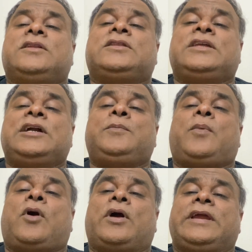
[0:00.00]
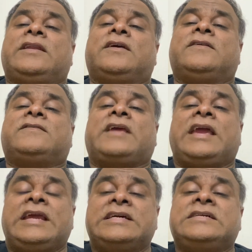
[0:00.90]
Third point,
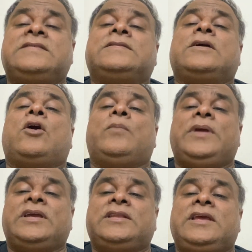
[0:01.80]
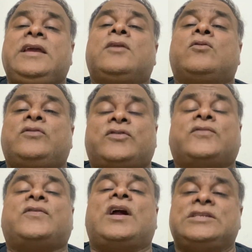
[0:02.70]
scalars obey the rules
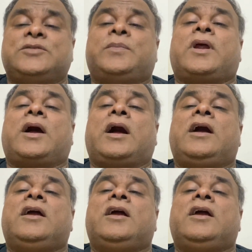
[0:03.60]
of algebra.